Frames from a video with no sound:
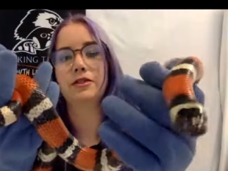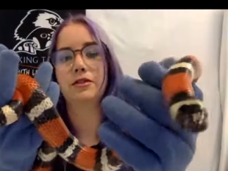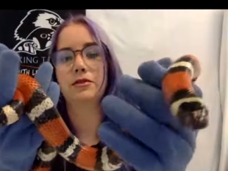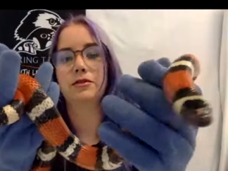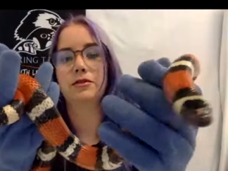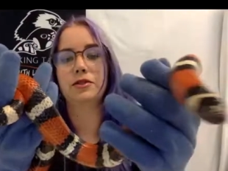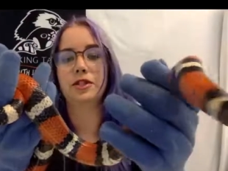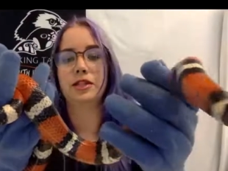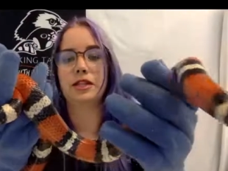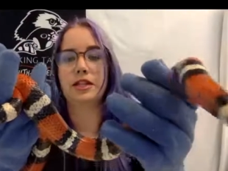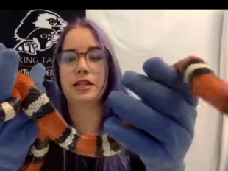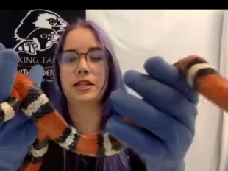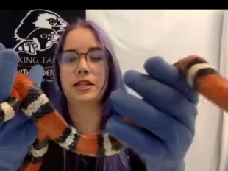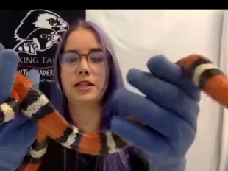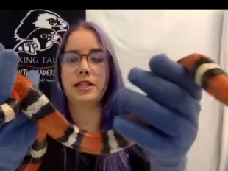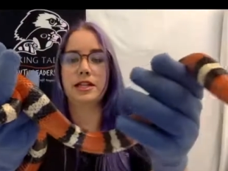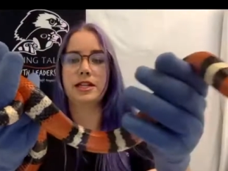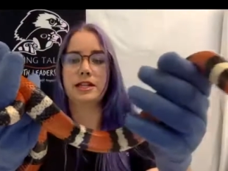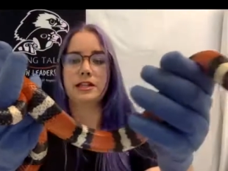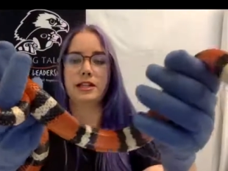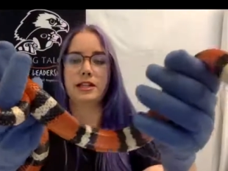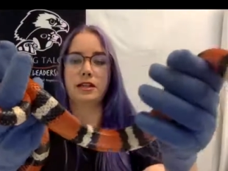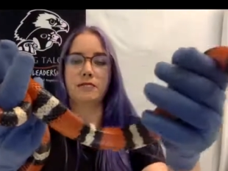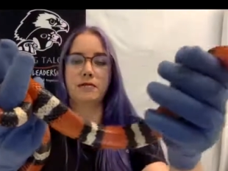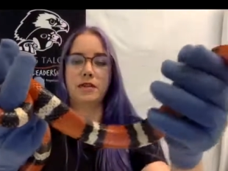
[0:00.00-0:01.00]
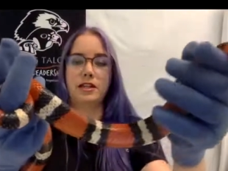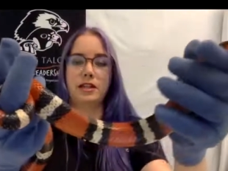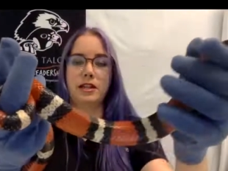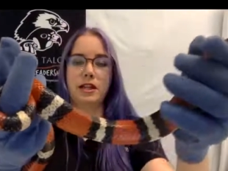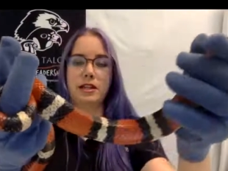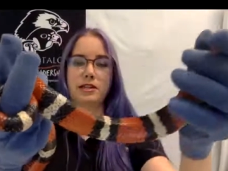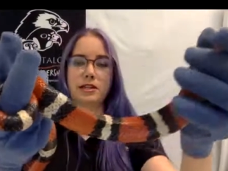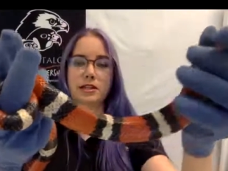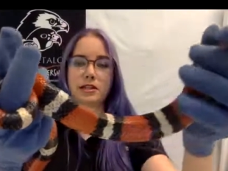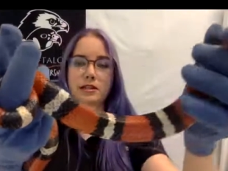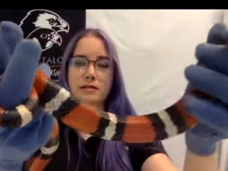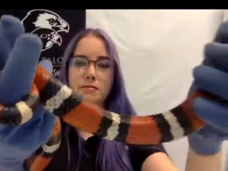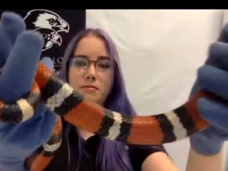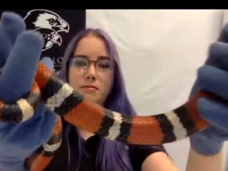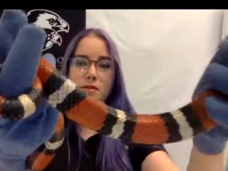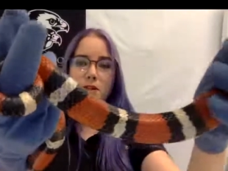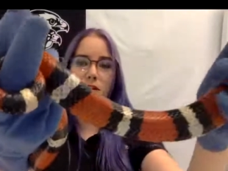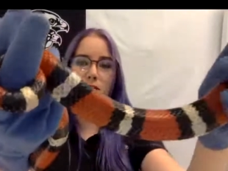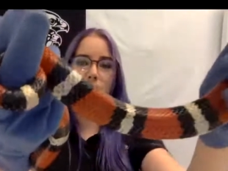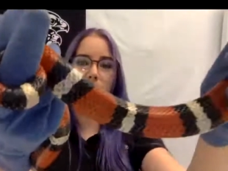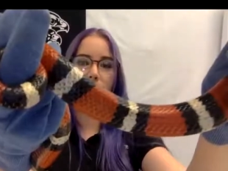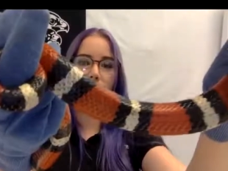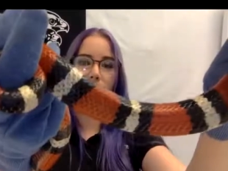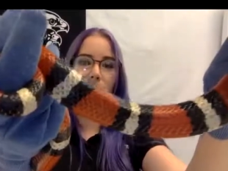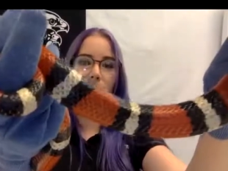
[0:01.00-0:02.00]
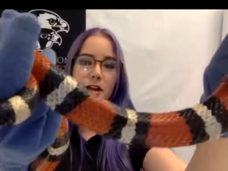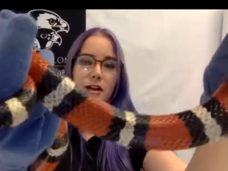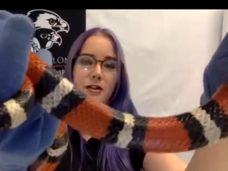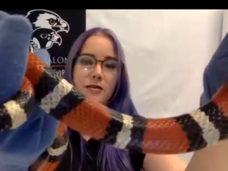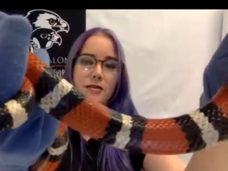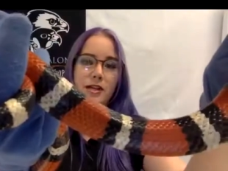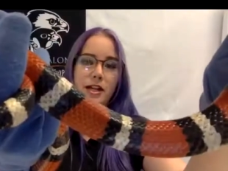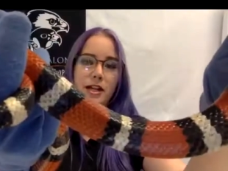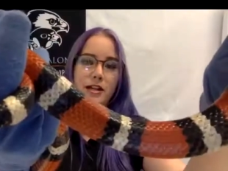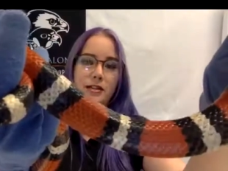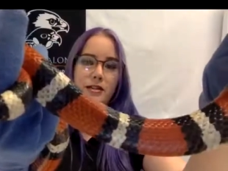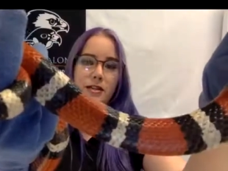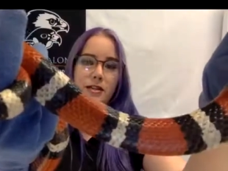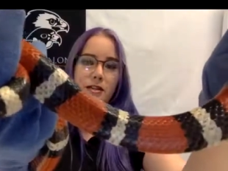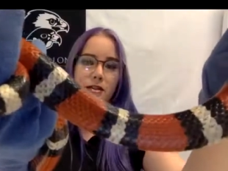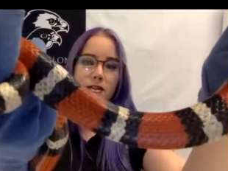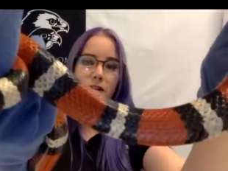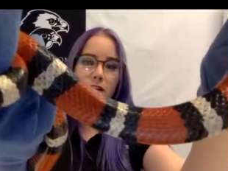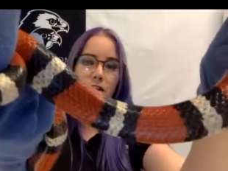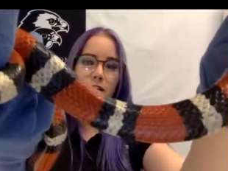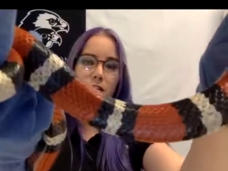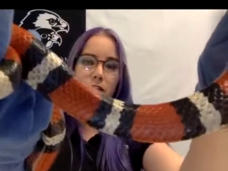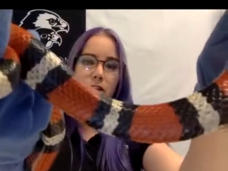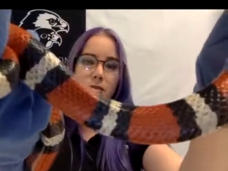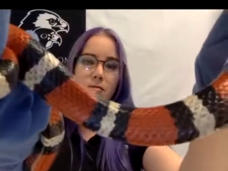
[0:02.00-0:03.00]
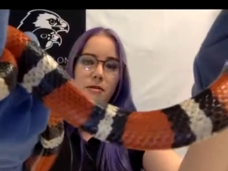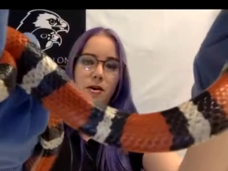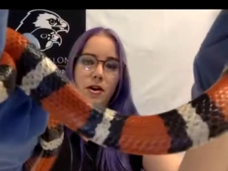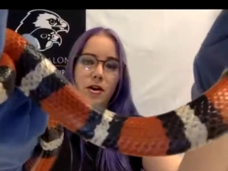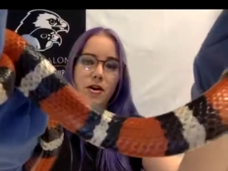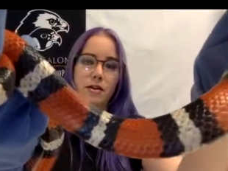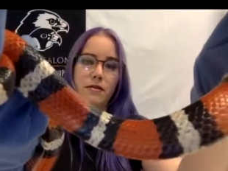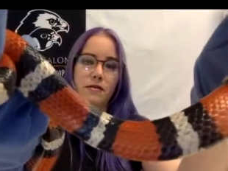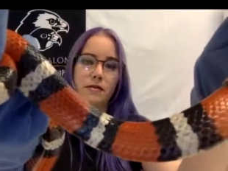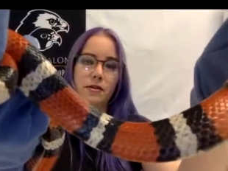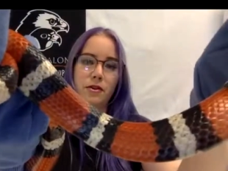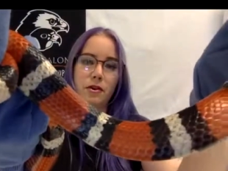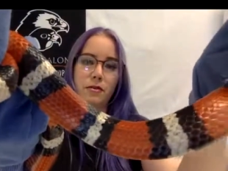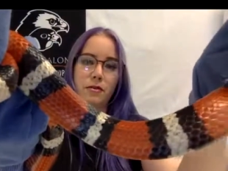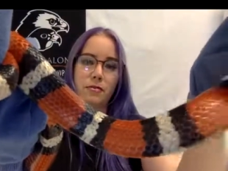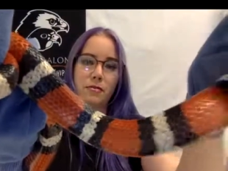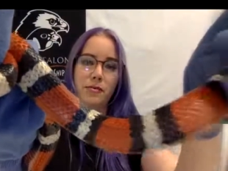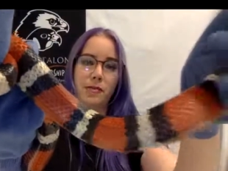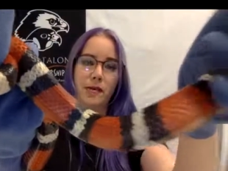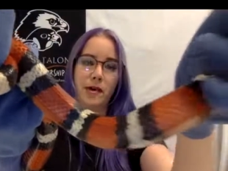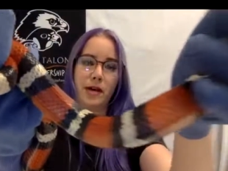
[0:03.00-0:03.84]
so she can eat something that's as big around as the thickest part of her